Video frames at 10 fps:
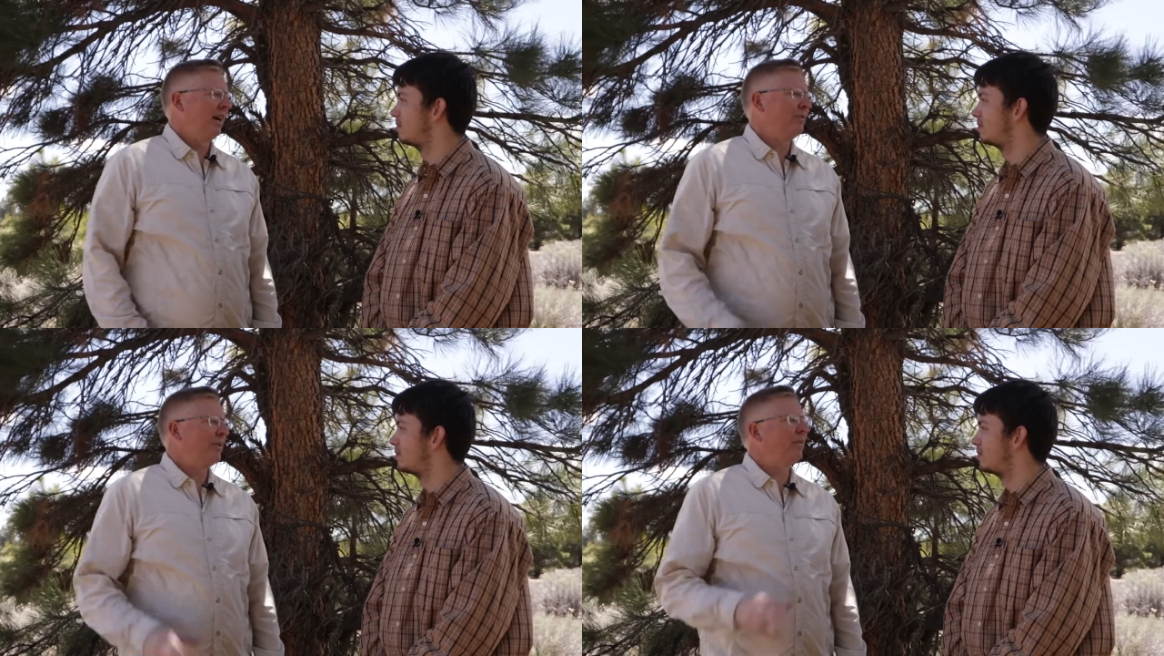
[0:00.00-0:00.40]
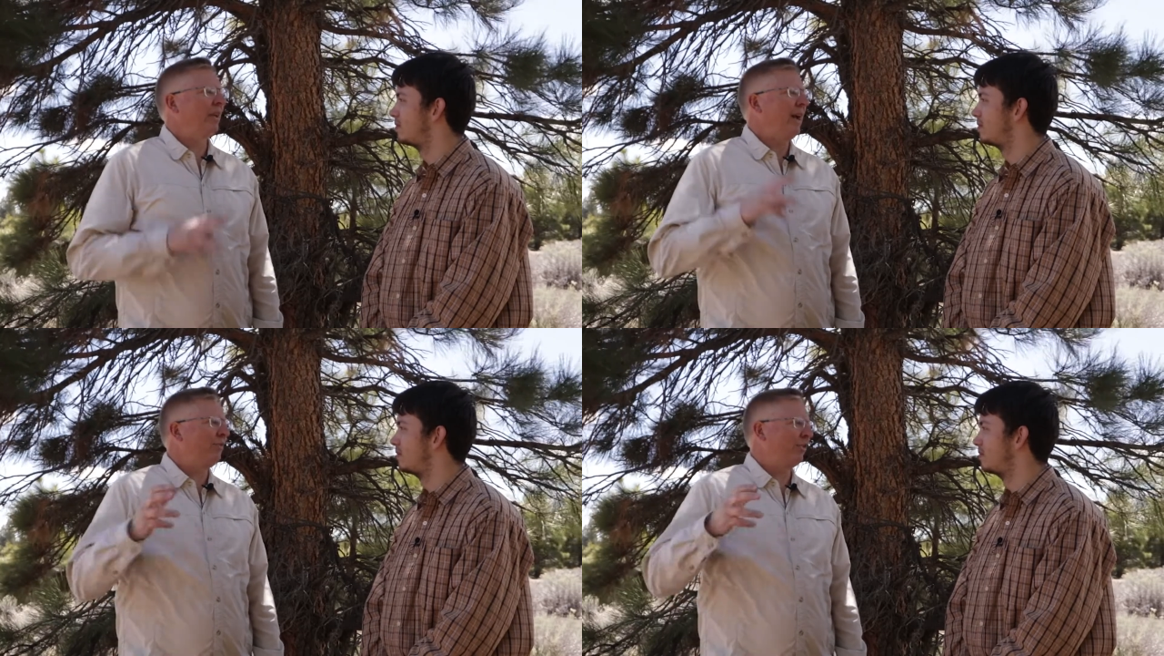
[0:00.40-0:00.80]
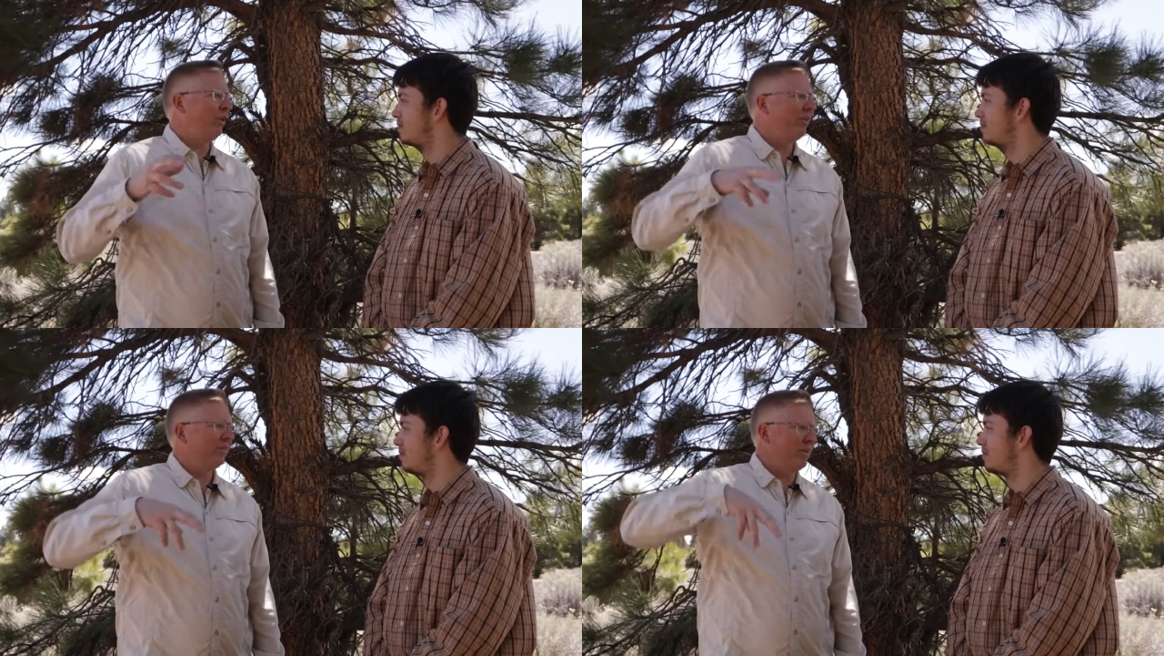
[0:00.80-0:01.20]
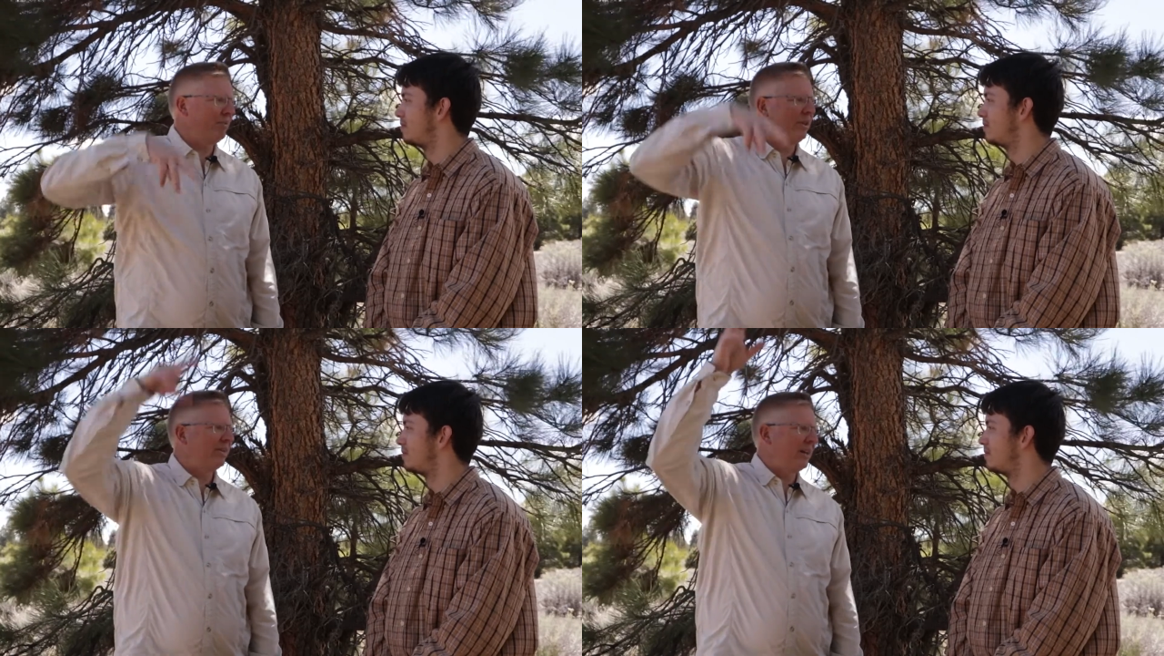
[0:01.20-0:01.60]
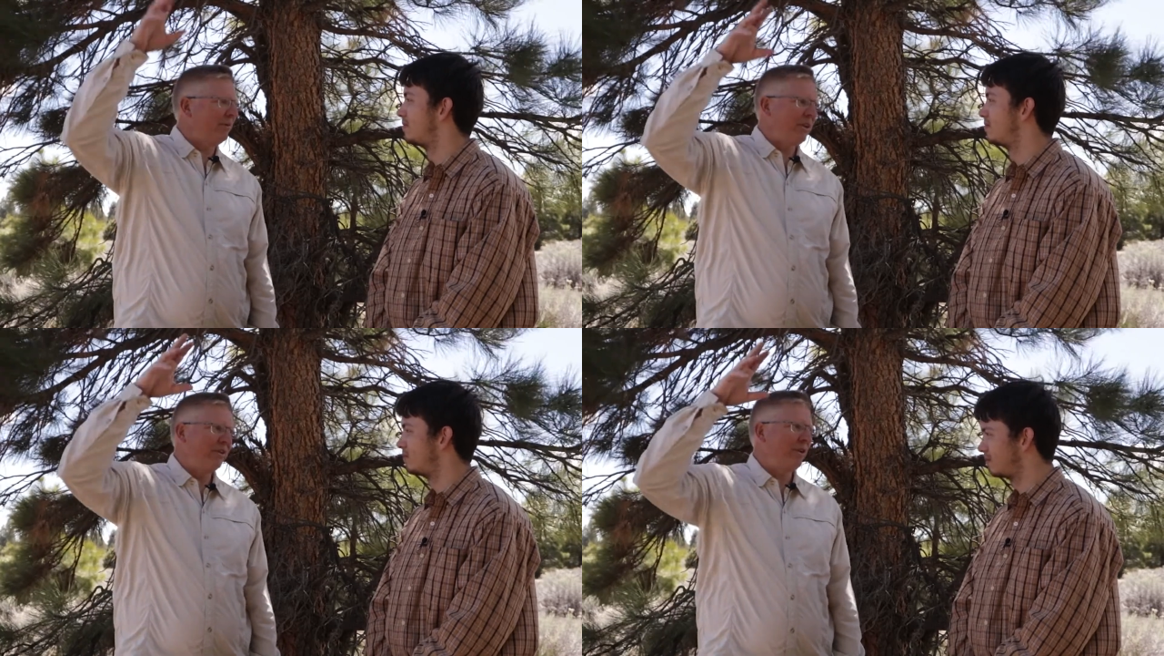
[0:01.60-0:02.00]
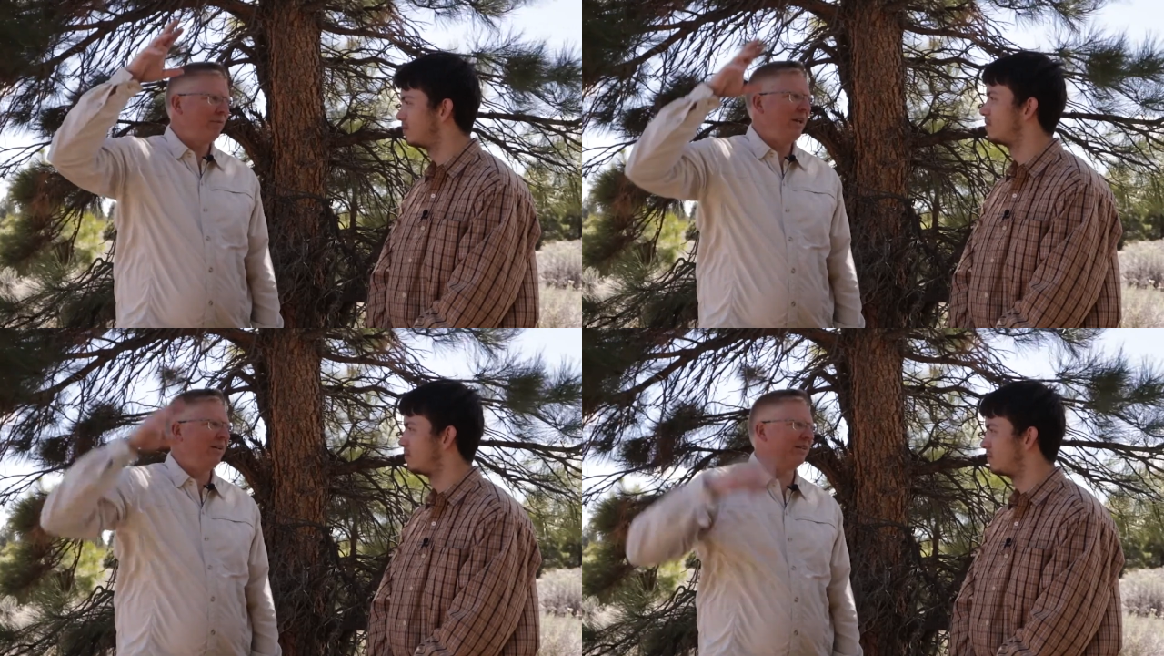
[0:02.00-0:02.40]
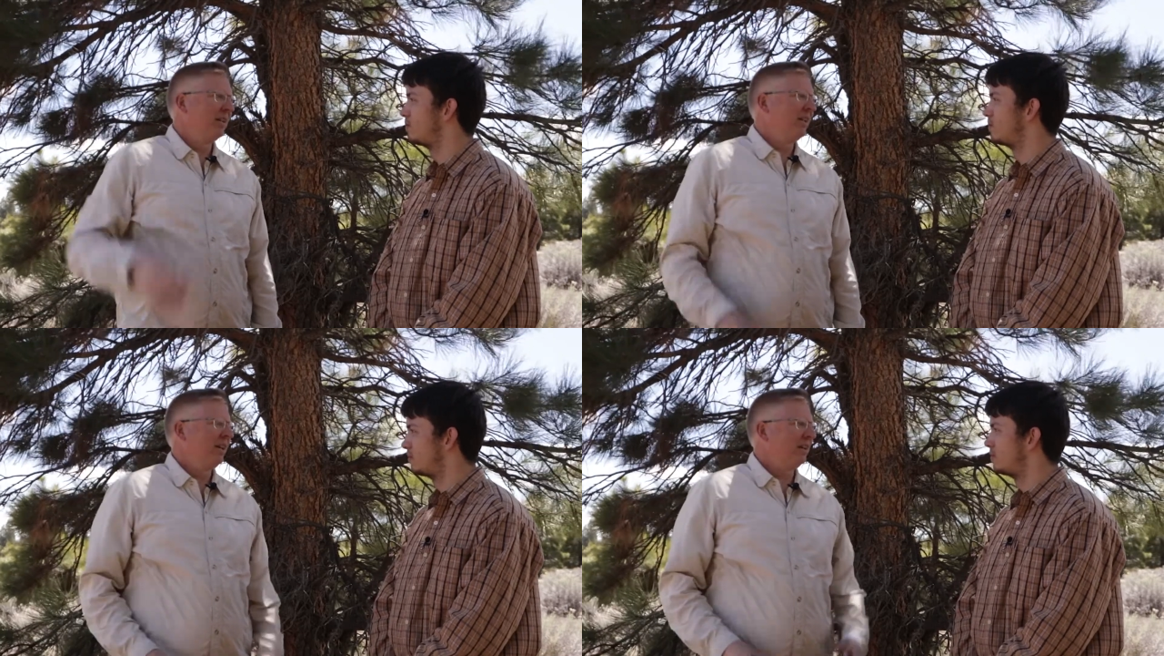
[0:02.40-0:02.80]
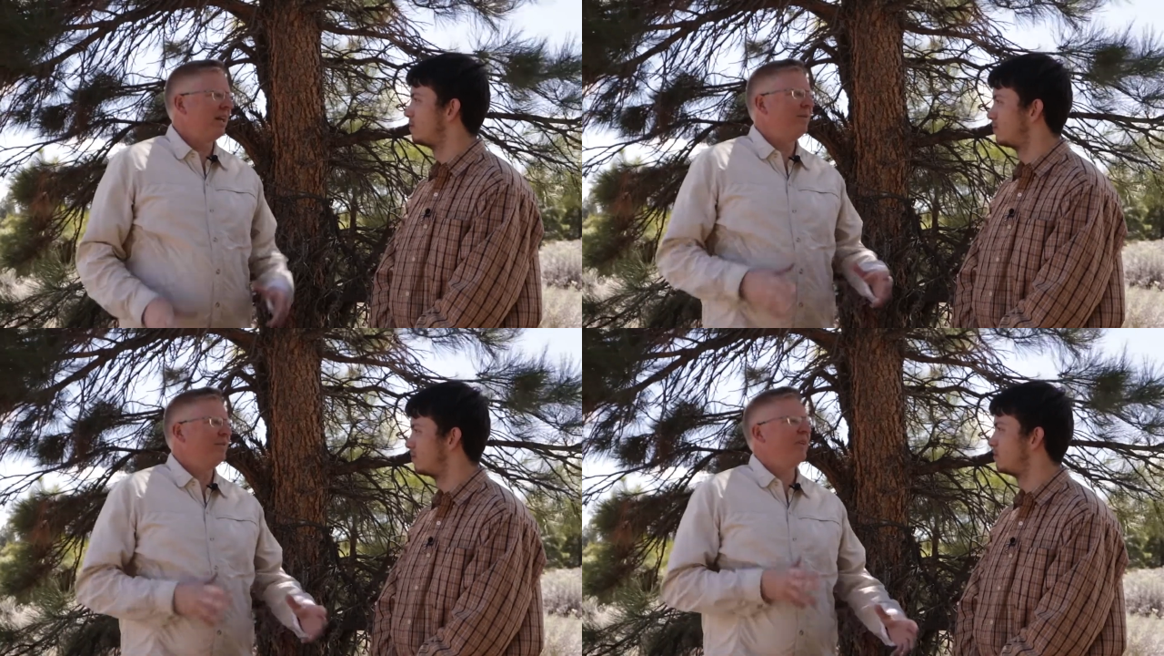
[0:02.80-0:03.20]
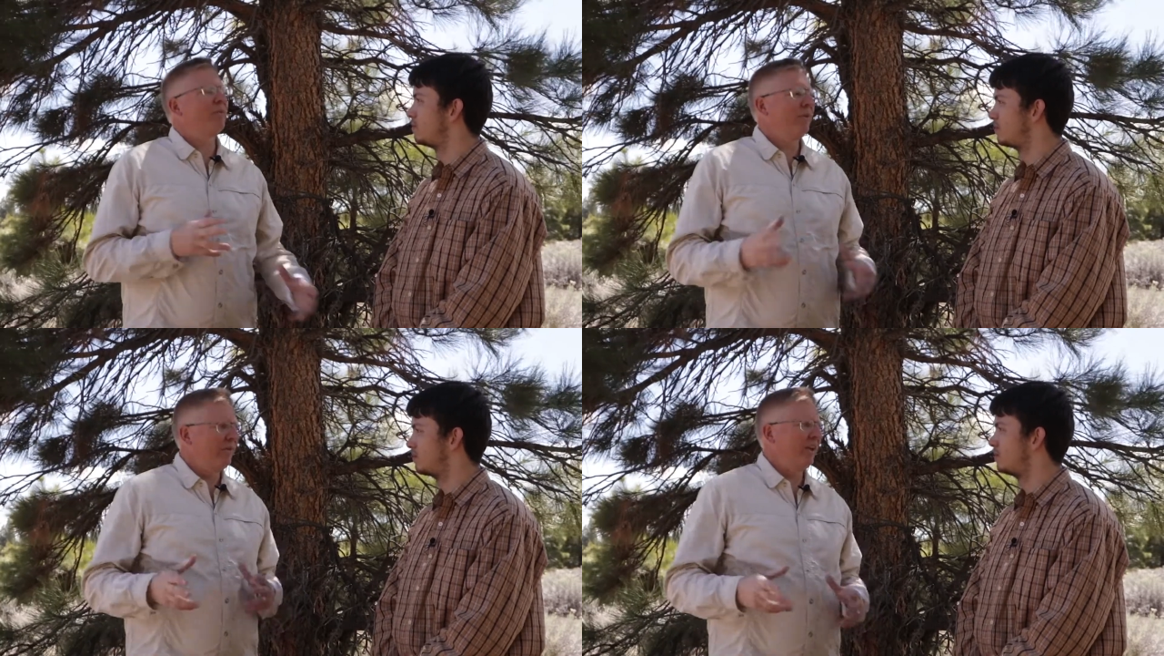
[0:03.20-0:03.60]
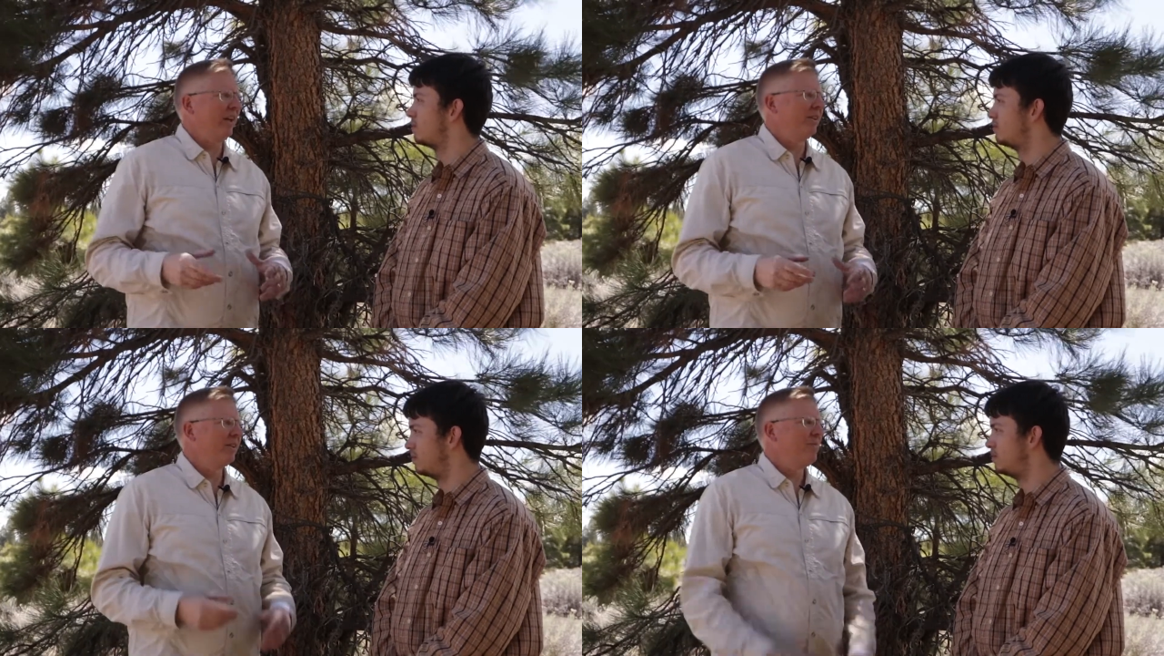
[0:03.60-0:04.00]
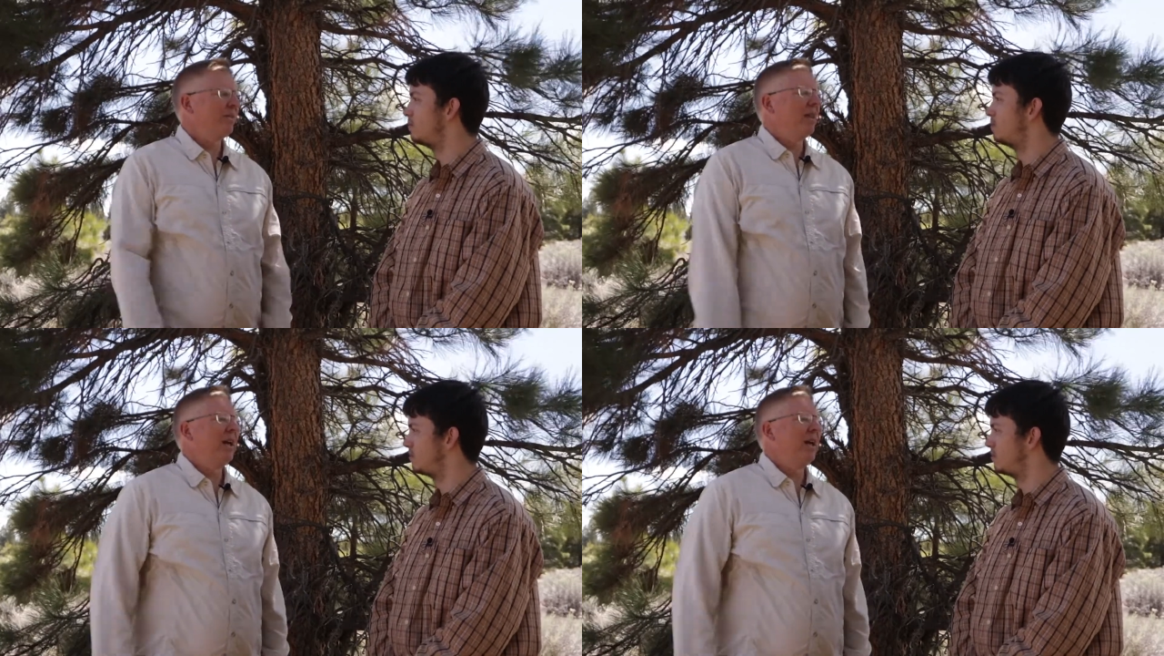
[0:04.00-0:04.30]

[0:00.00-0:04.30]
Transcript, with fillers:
Speaker 1: different life zones up in the San Francisco peaks, a lot of different things. Mm-hmm.